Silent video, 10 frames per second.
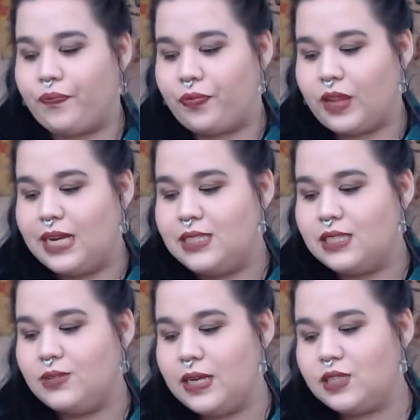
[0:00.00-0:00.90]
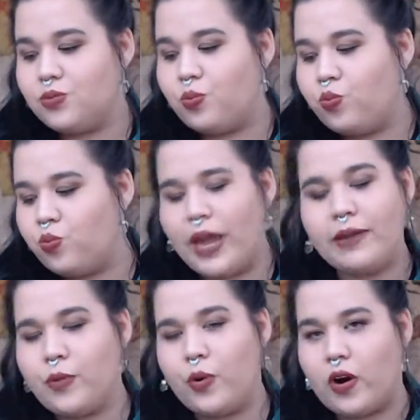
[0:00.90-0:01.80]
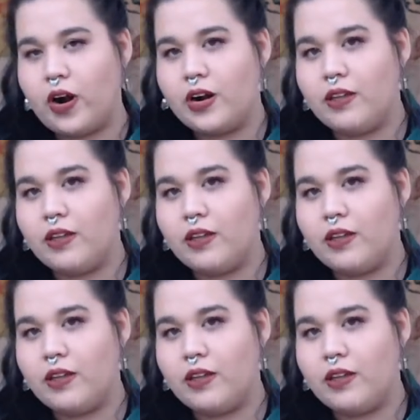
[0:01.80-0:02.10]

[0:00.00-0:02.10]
It's way more